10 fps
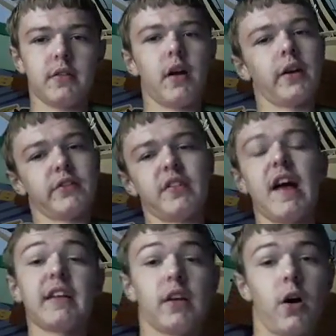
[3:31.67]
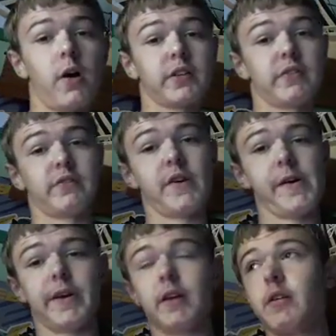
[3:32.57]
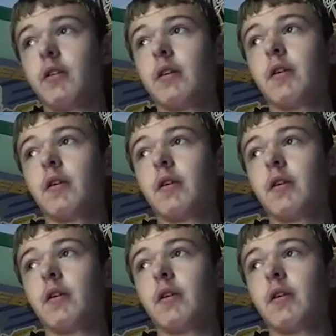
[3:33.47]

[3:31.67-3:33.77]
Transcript: like any garden, like